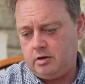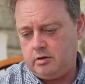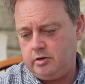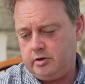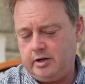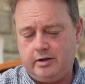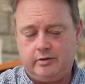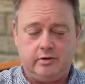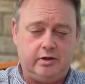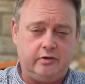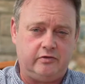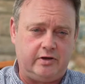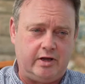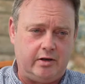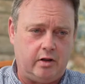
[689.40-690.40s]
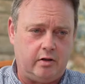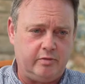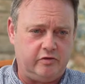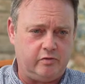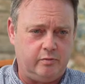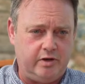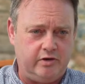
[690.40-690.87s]
looking at the internet and other
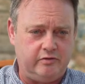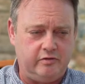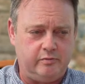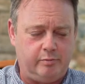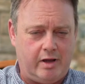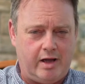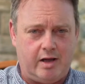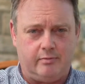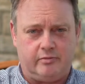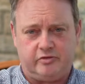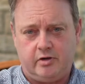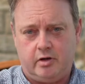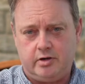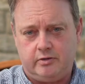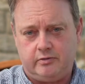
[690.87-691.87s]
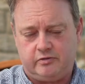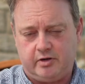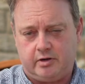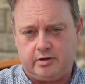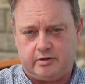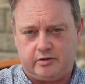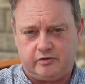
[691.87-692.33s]
bits and pieces, Sony
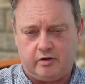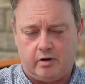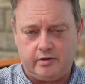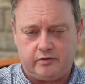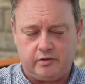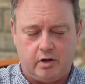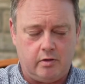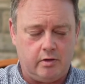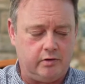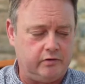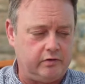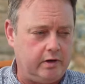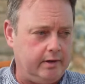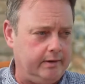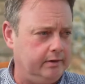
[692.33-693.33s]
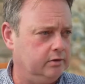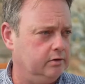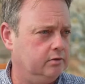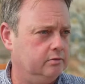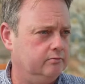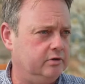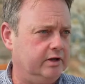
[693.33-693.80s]
suddenly decided to go and
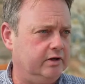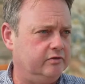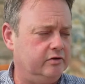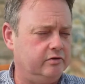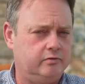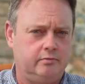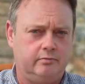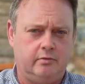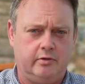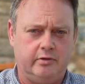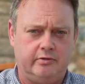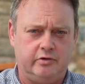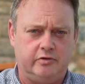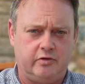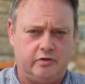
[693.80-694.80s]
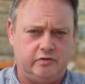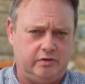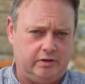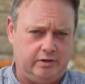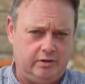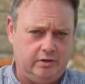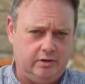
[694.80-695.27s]
release this rather
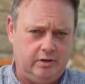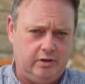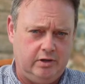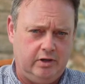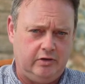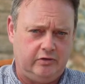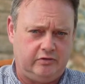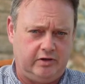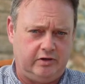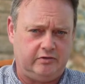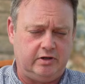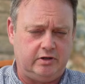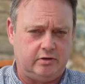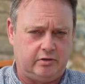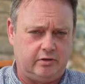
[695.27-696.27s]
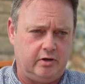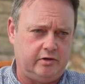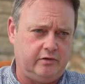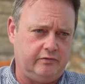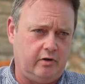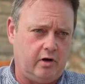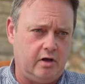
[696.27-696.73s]
interesting
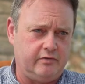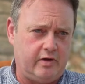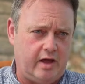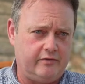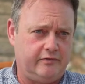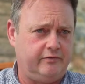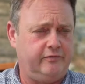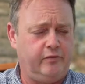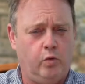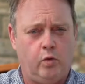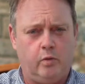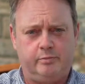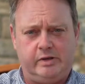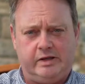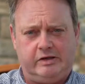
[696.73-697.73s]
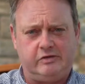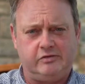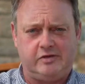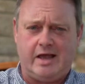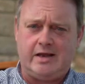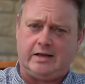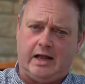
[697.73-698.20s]
16-35
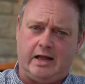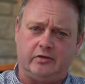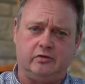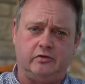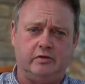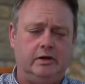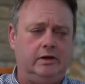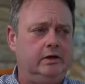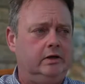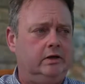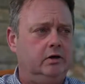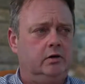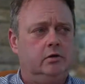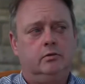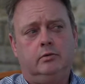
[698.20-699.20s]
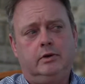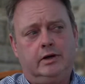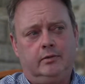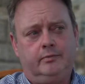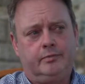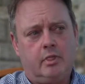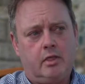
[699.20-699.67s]
f4.PZ lens.
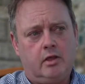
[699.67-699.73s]
Well,